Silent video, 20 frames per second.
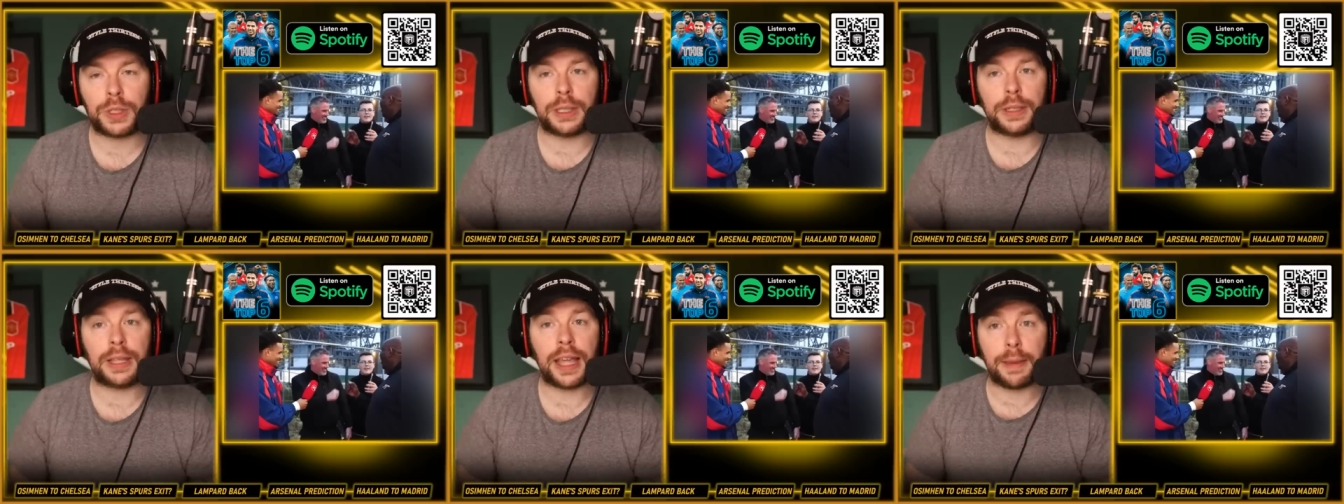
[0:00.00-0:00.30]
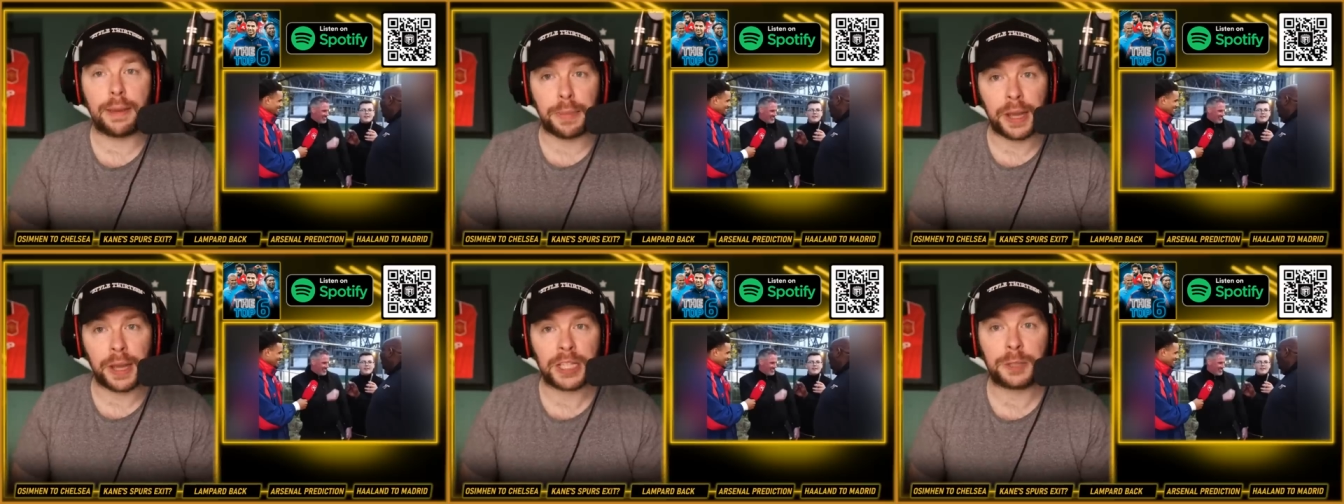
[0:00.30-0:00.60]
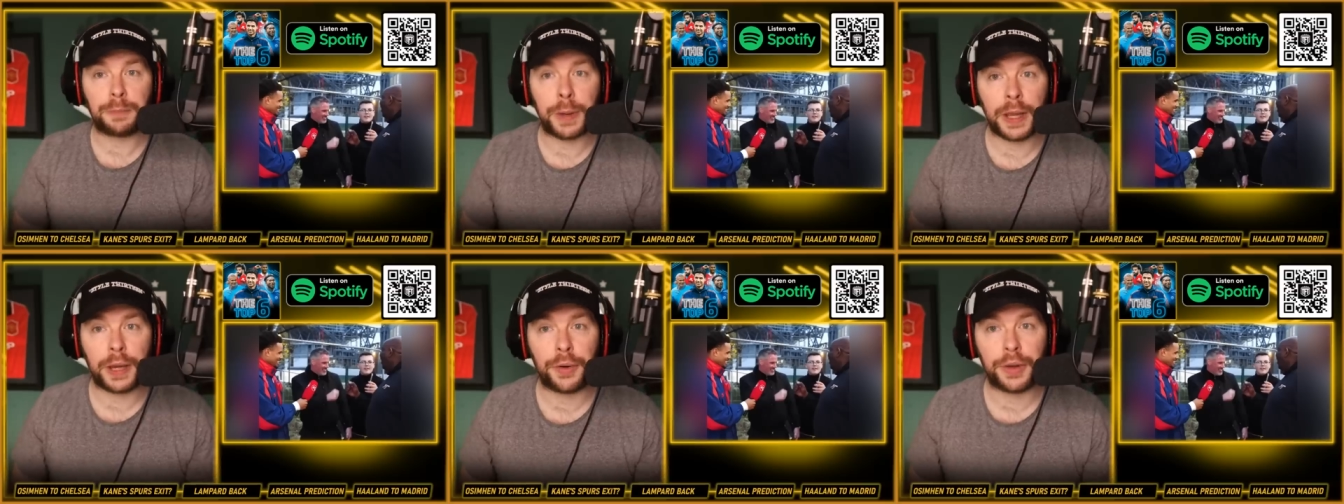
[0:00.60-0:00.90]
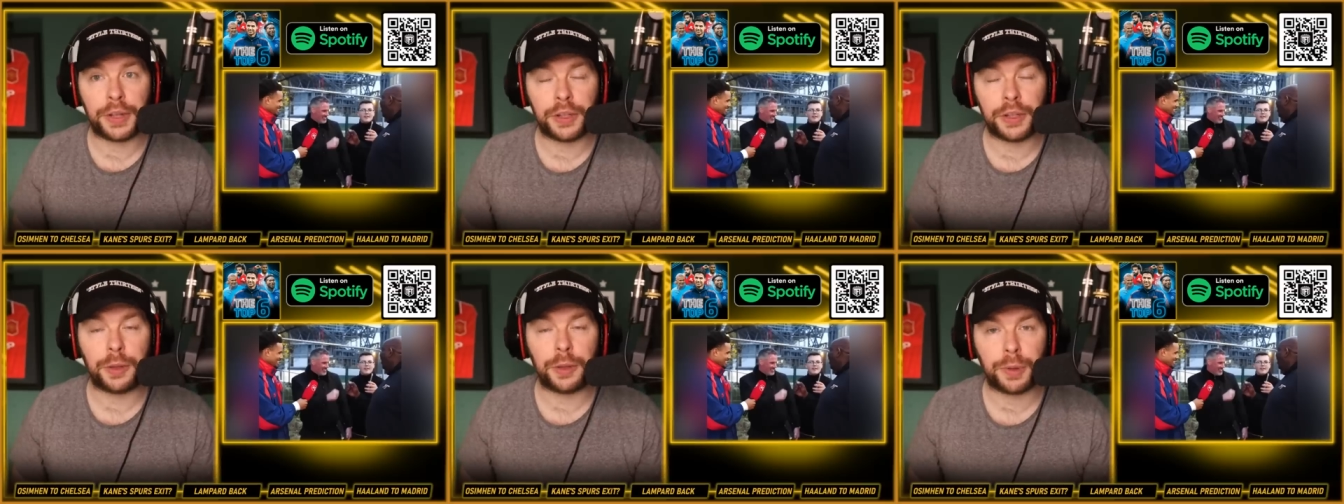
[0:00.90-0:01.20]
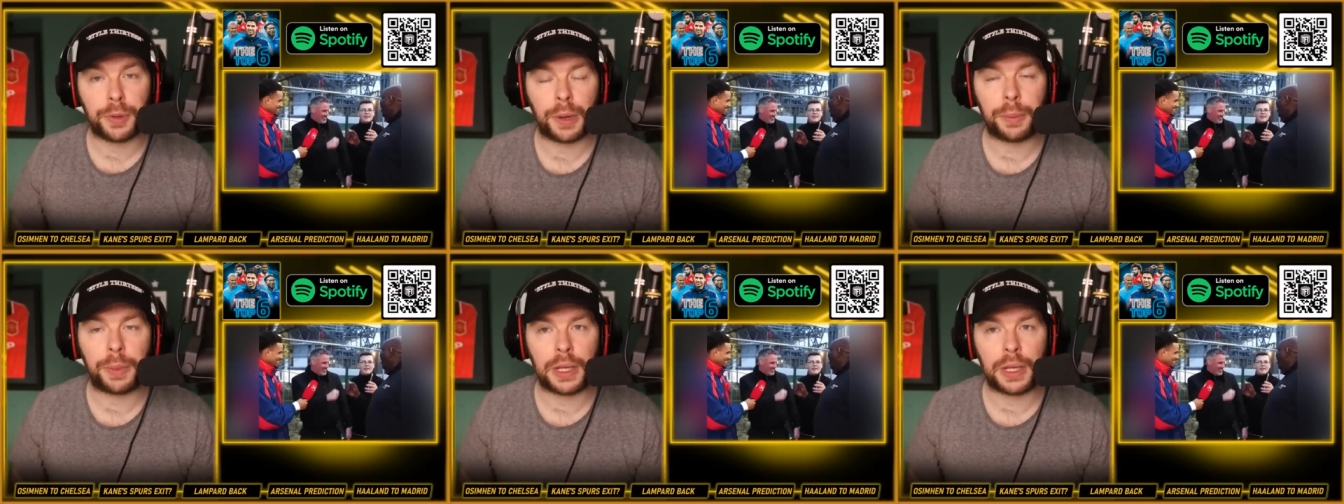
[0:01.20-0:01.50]
in their best period in the
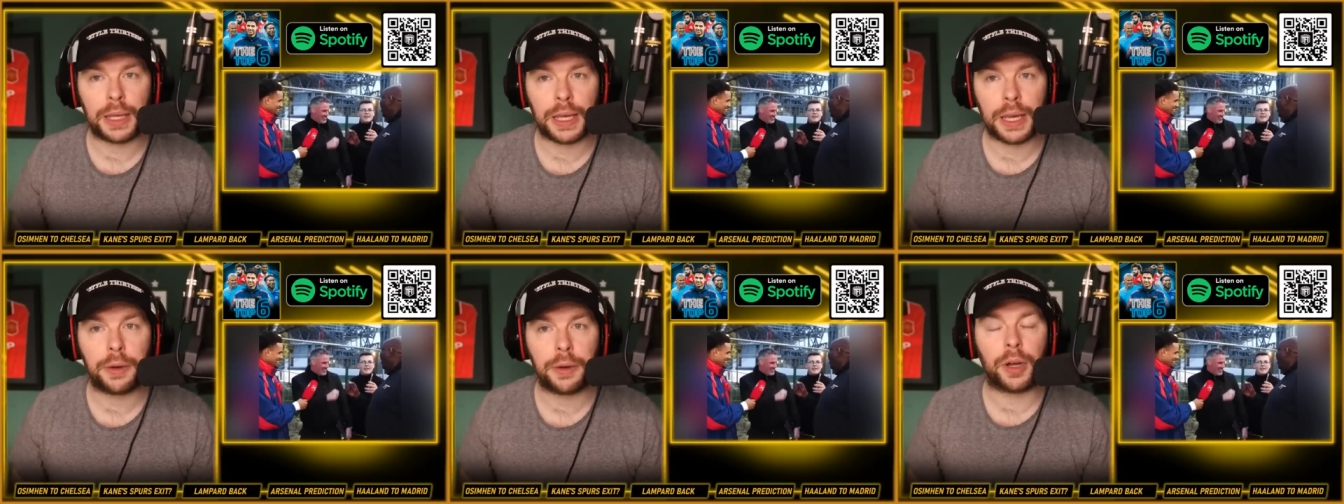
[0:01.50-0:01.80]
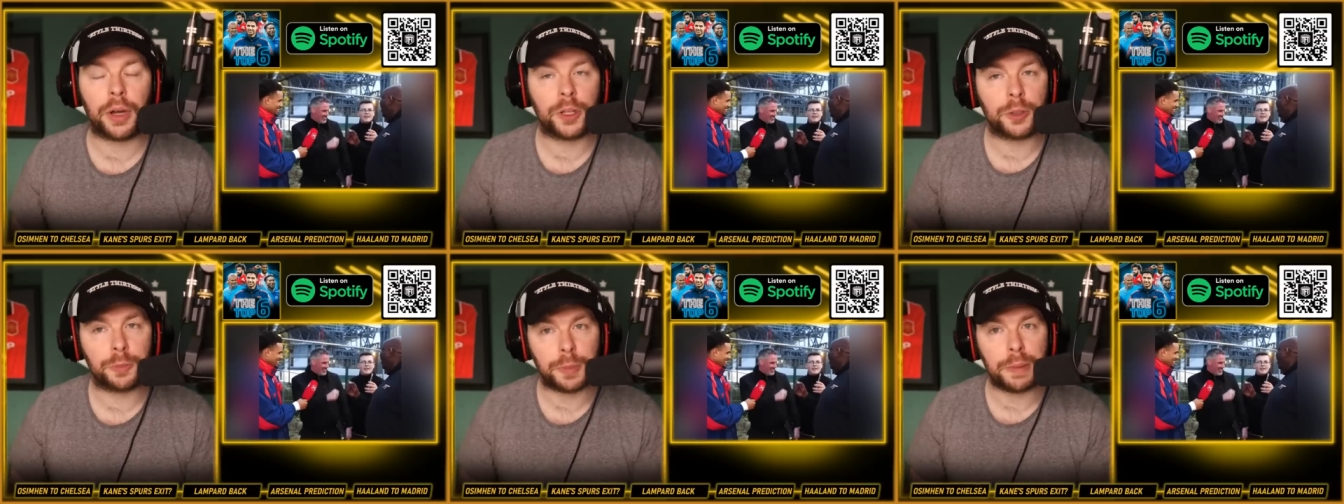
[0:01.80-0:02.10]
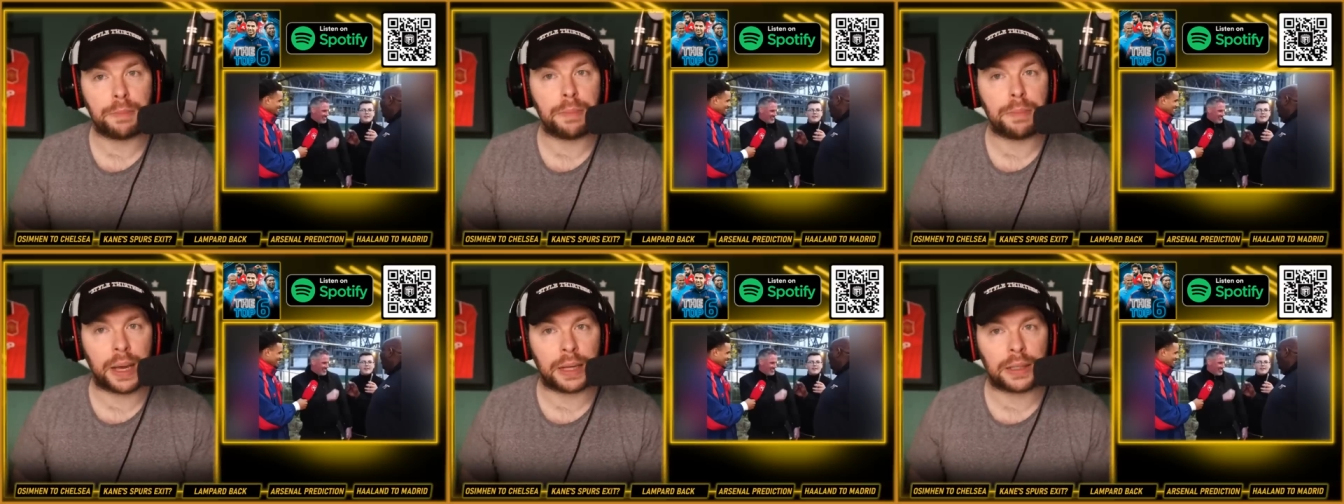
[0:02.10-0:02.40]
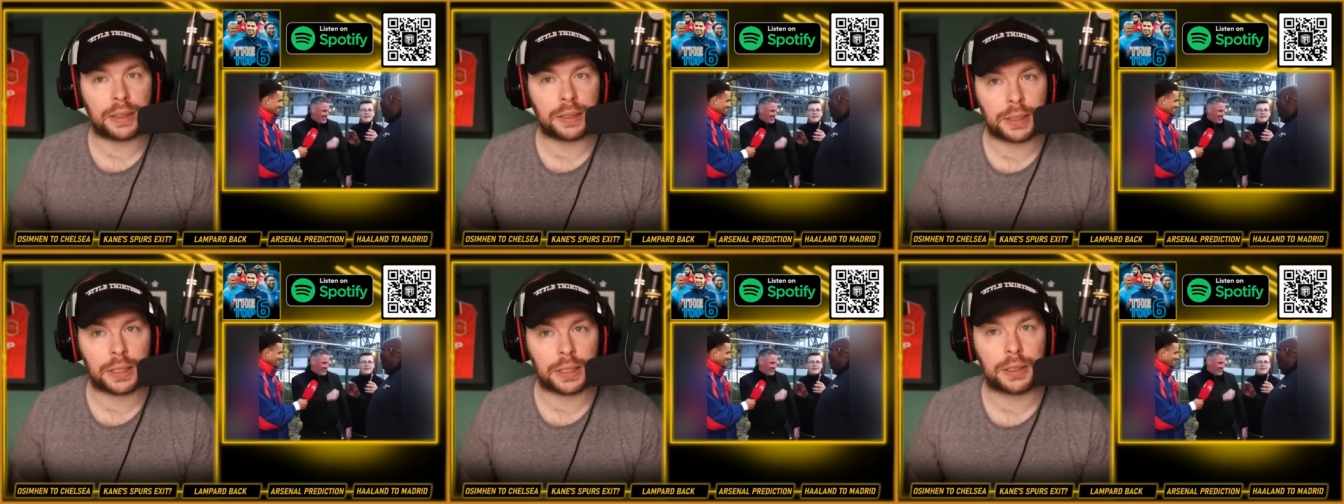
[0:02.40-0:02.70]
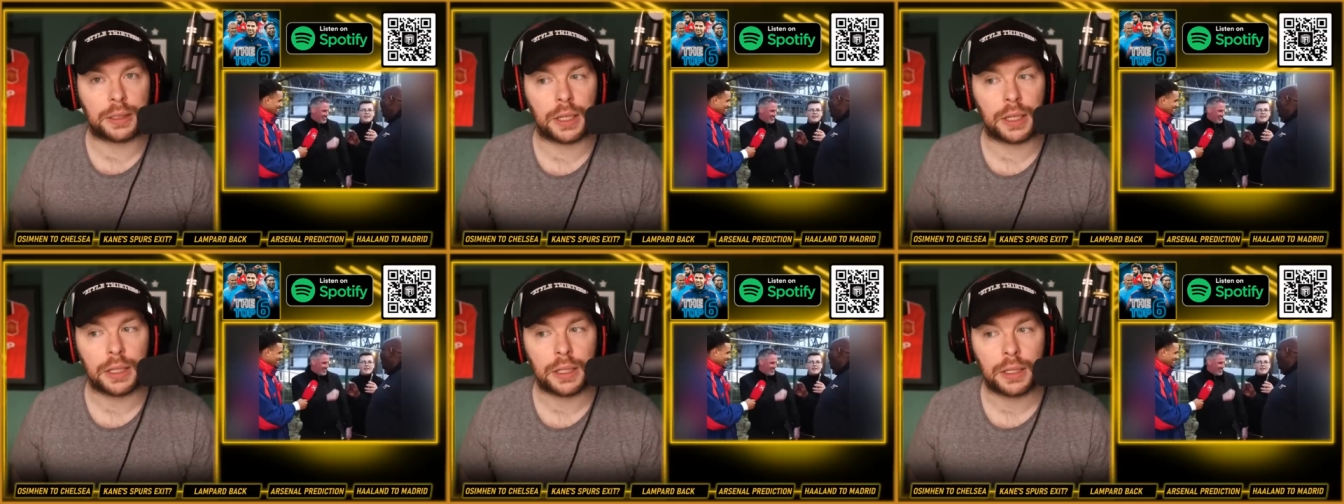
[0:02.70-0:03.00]
Premier League era has been Man
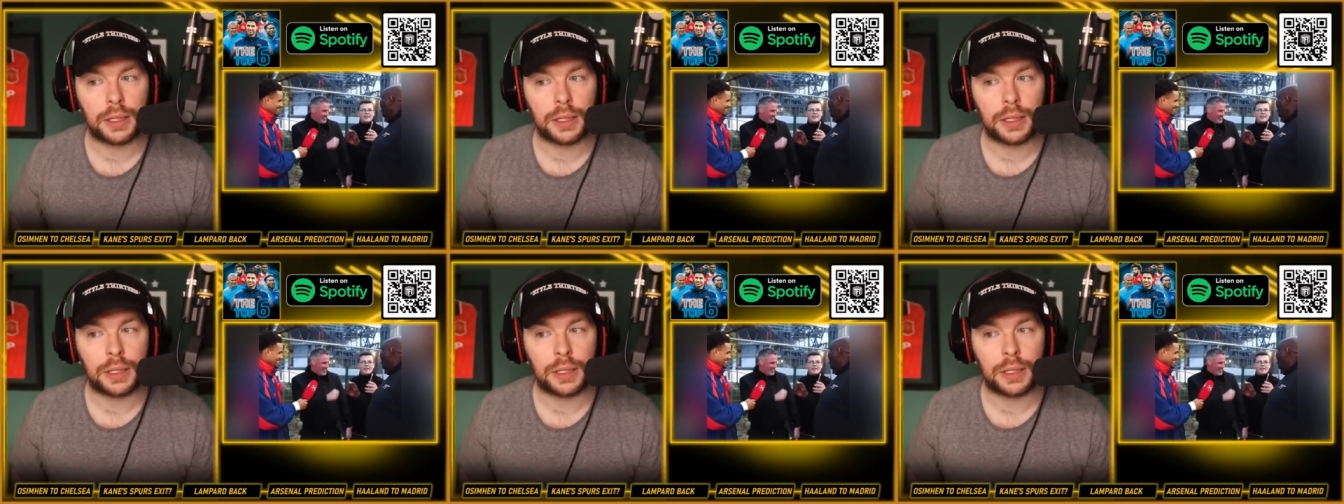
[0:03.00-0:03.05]
City.